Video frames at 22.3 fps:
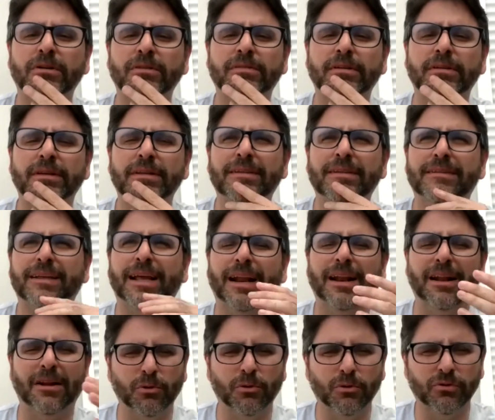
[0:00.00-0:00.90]
does it
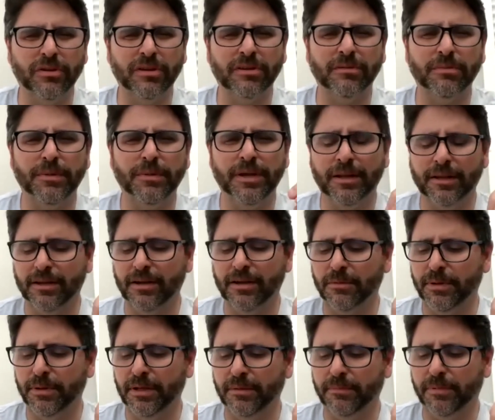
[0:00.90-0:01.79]
kind of loses me a
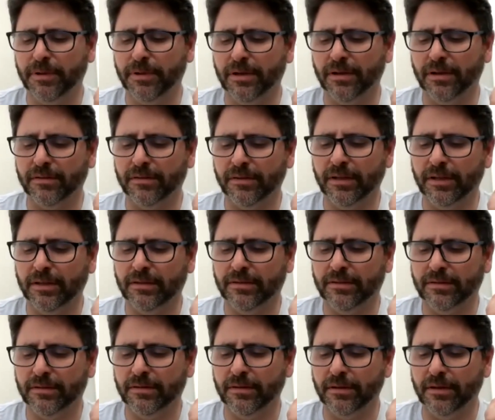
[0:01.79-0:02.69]
little bit, because
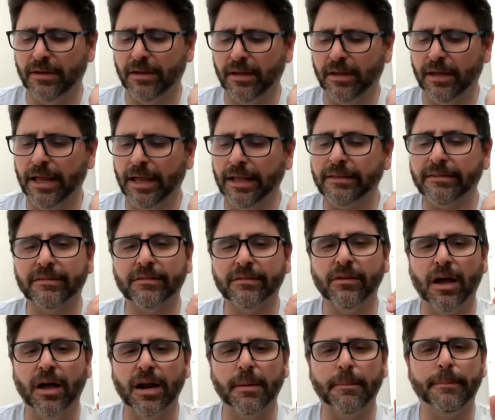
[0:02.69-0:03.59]
it's
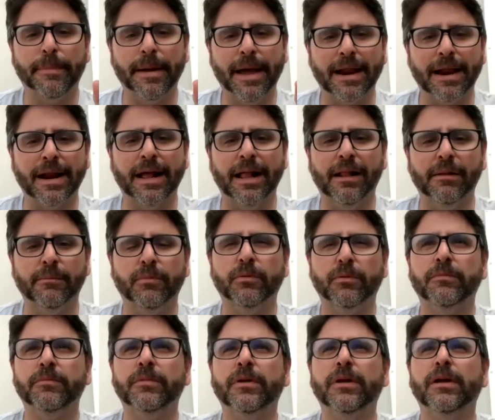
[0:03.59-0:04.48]
not a bad
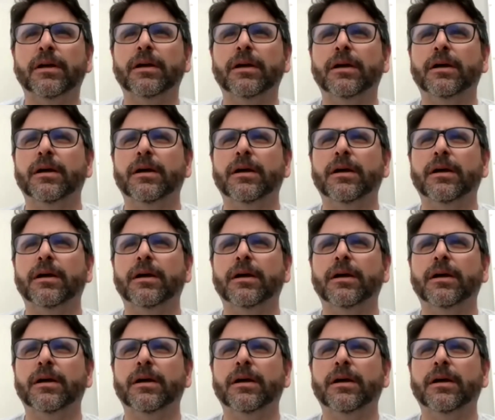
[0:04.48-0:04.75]
album,